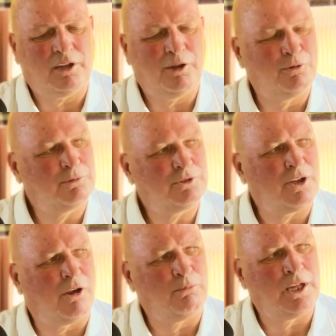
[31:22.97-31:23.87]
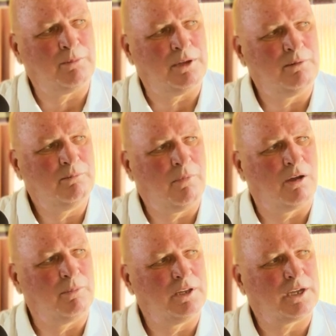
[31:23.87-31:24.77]
I always start blaming
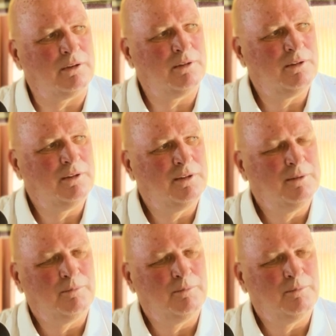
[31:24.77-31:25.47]
Mike Milligan mm-hmm.